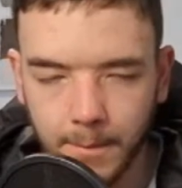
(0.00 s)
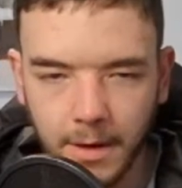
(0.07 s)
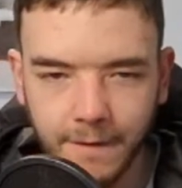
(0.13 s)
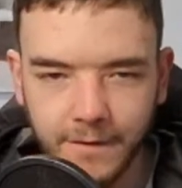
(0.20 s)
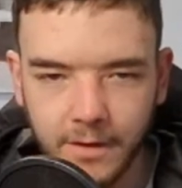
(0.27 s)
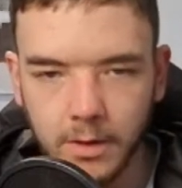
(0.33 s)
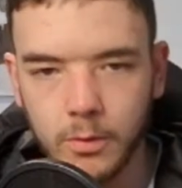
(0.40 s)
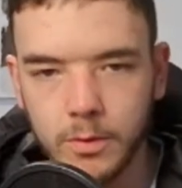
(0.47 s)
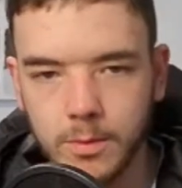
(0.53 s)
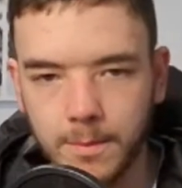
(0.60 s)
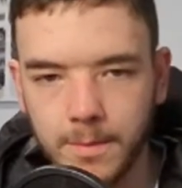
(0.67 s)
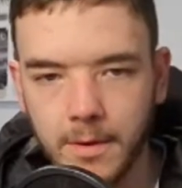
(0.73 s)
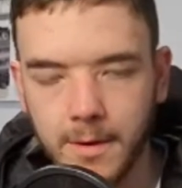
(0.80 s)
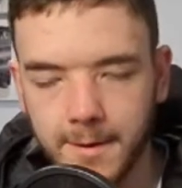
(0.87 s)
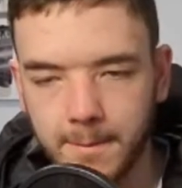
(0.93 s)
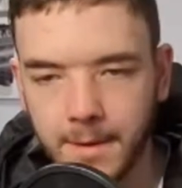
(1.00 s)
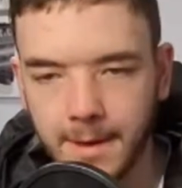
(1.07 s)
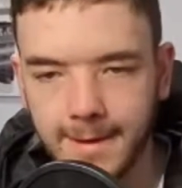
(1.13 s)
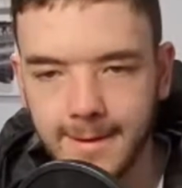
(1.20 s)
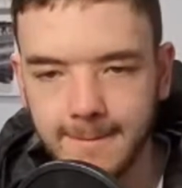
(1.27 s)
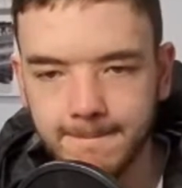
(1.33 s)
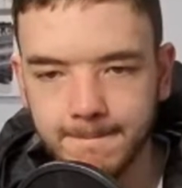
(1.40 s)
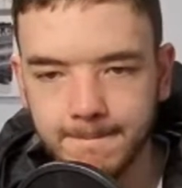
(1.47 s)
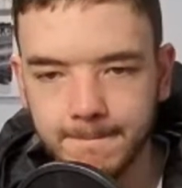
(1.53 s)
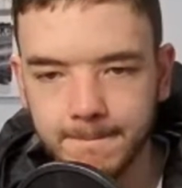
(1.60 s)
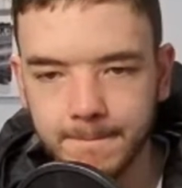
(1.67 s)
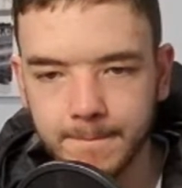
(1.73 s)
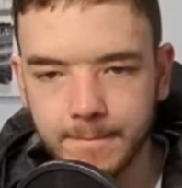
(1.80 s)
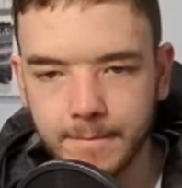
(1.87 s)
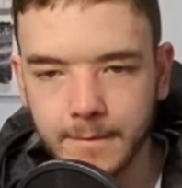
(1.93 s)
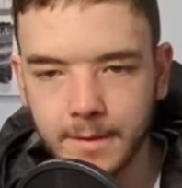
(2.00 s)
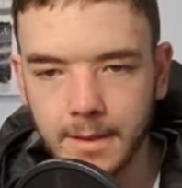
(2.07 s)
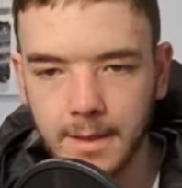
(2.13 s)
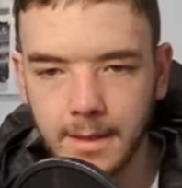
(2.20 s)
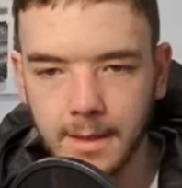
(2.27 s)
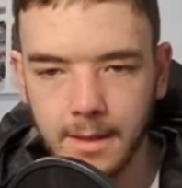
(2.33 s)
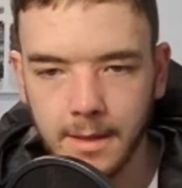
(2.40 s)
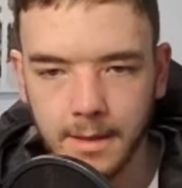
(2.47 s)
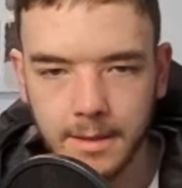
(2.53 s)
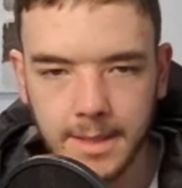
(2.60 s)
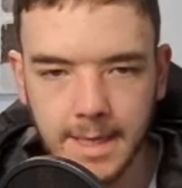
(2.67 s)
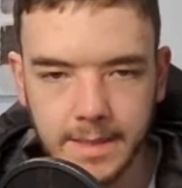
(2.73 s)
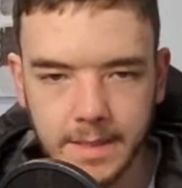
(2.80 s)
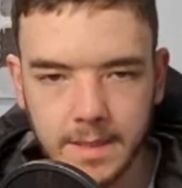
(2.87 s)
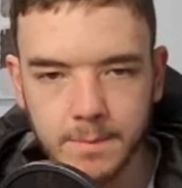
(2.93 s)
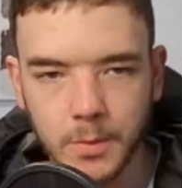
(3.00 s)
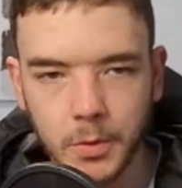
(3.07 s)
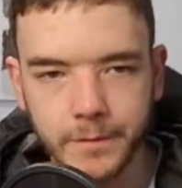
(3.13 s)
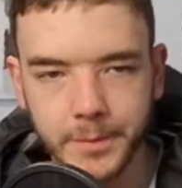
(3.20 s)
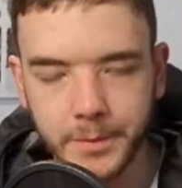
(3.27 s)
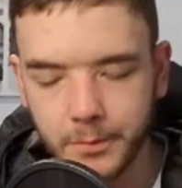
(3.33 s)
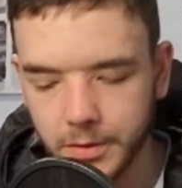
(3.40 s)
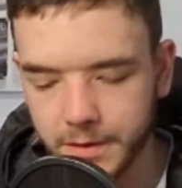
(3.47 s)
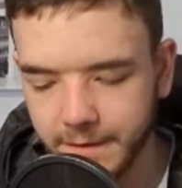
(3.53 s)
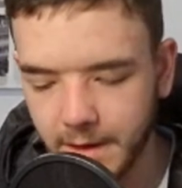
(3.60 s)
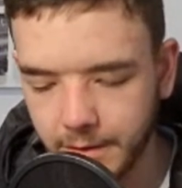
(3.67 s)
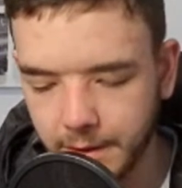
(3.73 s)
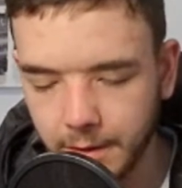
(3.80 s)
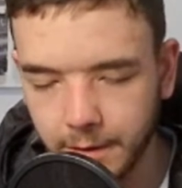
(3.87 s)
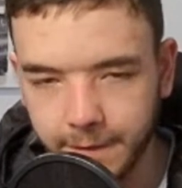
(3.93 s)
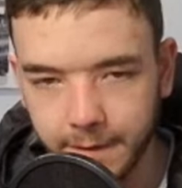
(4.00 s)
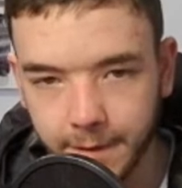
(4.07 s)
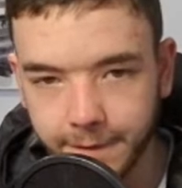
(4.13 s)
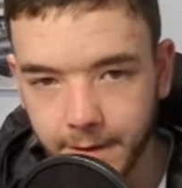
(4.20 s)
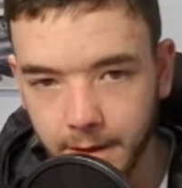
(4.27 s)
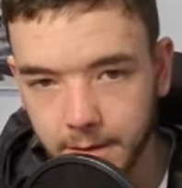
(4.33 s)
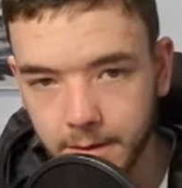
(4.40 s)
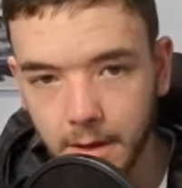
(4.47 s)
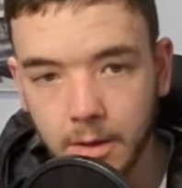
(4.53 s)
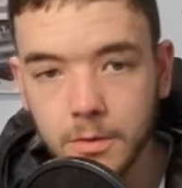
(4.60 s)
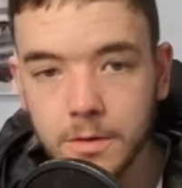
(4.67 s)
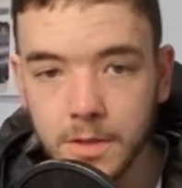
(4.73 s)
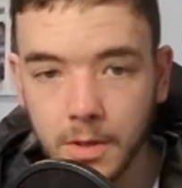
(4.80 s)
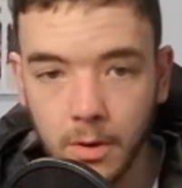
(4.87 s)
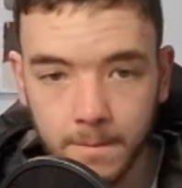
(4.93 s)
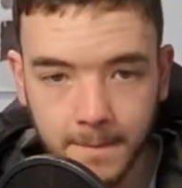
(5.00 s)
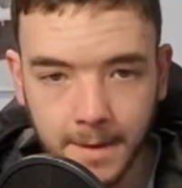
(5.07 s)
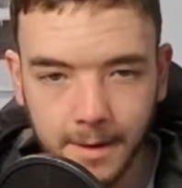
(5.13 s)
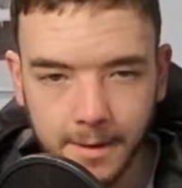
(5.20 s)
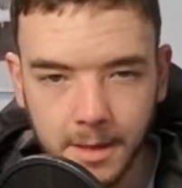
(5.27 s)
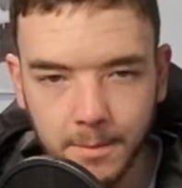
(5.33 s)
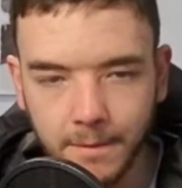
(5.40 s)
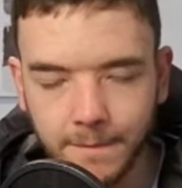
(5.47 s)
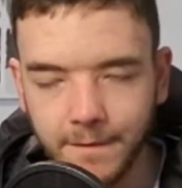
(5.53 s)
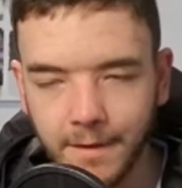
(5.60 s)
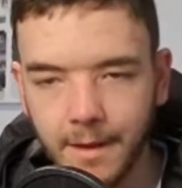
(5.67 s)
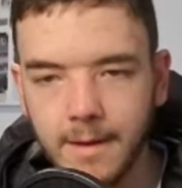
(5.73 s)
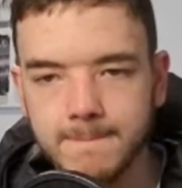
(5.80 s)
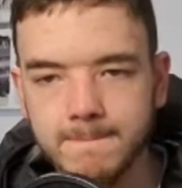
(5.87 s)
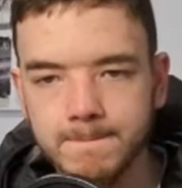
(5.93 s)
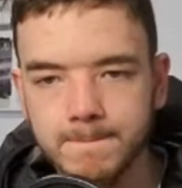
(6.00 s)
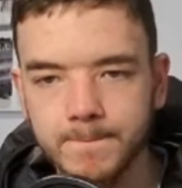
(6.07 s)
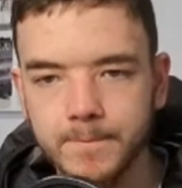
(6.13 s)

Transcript: both goals were put on a plate. Yes, his movement was very good for the third goal, so I'll mark him up for that.